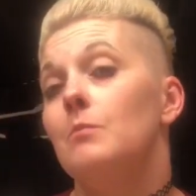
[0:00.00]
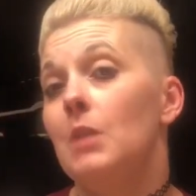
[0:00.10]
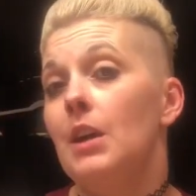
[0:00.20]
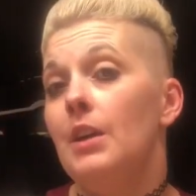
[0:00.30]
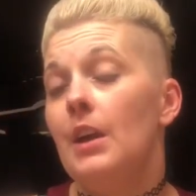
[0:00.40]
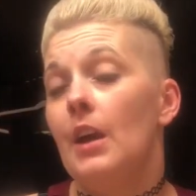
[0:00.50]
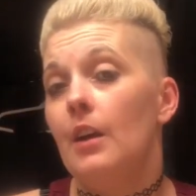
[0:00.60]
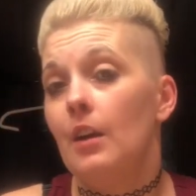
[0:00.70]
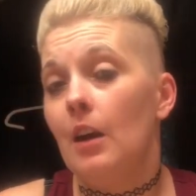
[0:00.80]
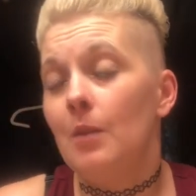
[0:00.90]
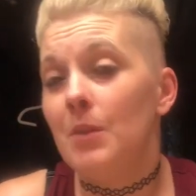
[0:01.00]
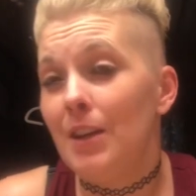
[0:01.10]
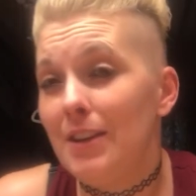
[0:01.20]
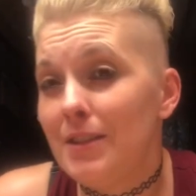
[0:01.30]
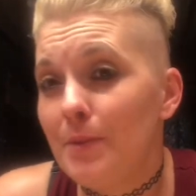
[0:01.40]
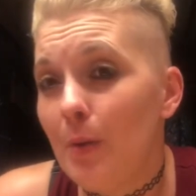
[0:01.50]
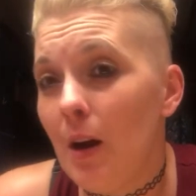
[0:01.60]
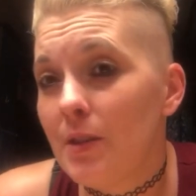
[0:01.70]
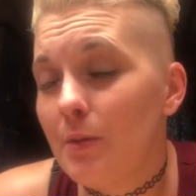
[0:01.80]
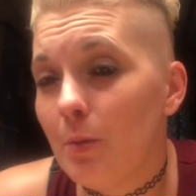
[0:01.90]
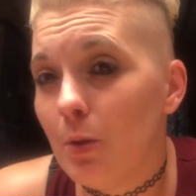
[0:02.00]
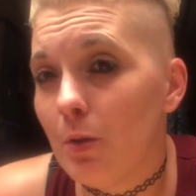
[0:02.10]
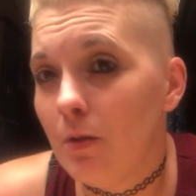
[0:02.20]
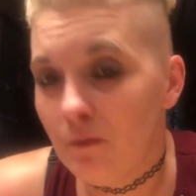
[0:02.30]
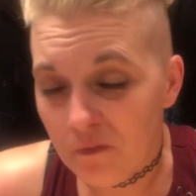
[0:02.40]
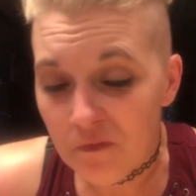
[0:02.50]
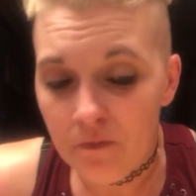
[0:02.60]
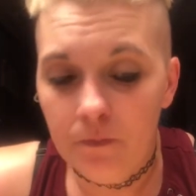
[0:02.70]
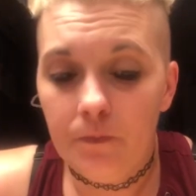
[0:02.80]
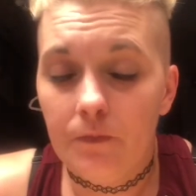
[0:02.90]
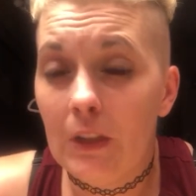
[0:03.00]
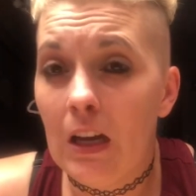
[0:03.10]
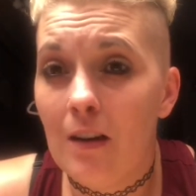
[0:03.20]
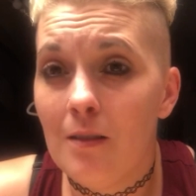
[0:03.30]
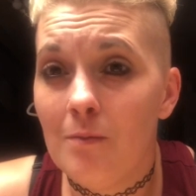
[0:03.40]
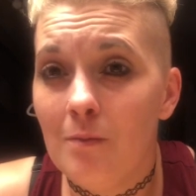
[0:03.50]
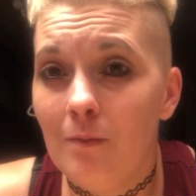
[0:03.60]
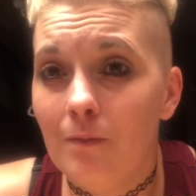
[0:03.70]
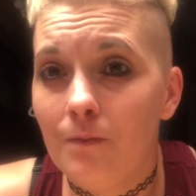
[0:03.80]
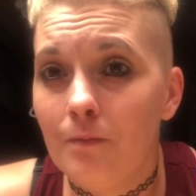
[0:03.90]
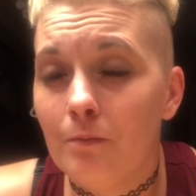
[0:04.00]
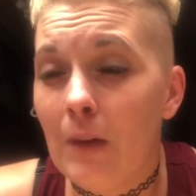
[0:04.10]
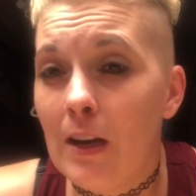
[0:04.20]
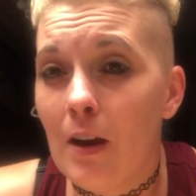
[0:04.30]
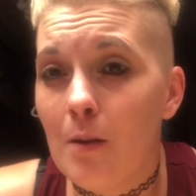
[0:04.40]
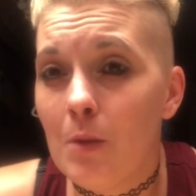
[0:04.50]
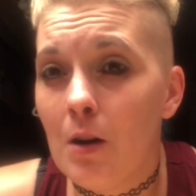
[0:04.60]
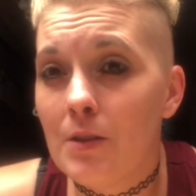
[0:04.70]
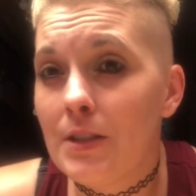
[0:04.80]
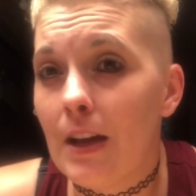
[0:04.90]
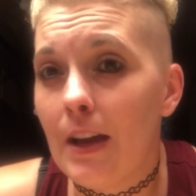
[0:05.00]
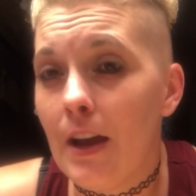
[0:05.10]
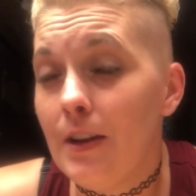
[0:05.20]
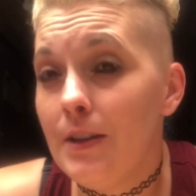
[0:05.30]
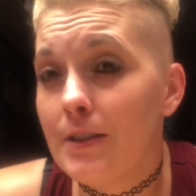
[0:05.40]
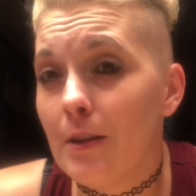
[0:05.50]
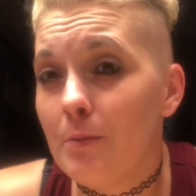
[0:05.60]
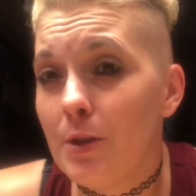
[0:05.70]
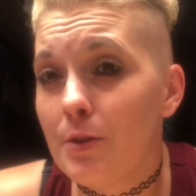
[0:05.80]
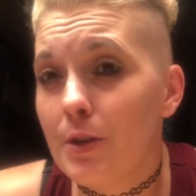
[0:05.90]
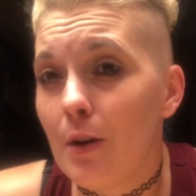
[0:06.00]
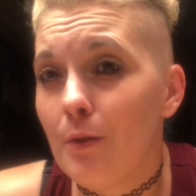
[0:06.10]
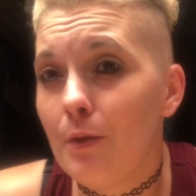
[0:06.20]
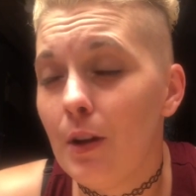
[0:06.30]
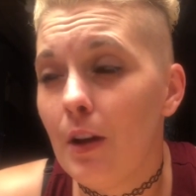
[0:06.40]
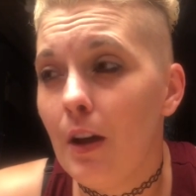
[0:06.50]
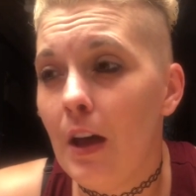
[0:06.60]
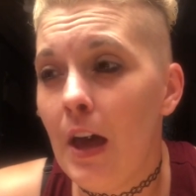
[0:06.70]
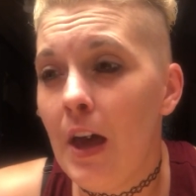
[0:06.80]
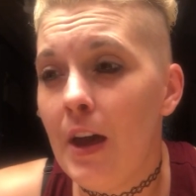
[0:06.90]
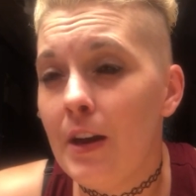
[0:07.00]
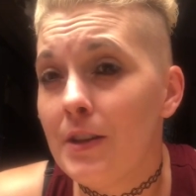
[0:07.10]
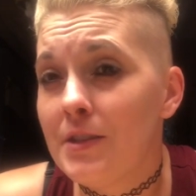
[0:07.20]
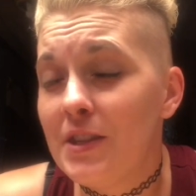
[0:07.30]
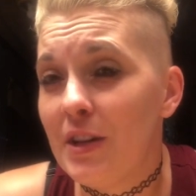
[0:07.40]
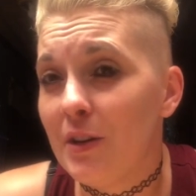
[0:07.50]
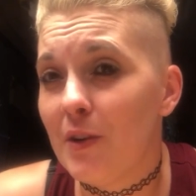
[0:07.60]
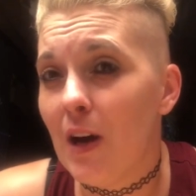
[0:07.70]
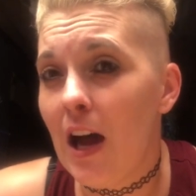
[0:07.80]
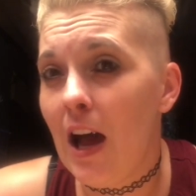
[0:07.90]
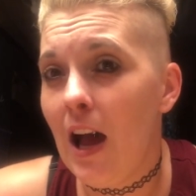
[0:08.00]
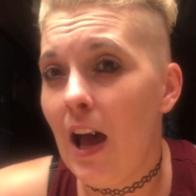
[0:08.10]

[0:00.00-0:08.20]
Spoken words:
But yeah, I mean, it's possible. My grandma was like 80 something years old, and until I